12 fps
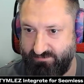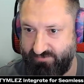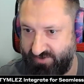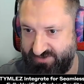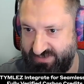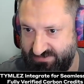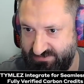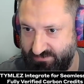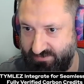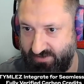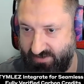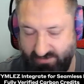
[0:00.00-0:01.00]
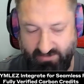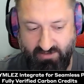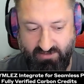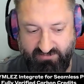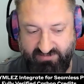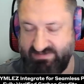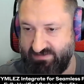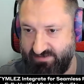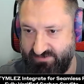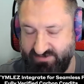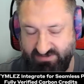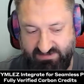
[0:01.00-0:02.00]
projects or not non-green
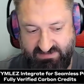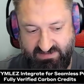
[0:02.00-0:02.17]
solutions.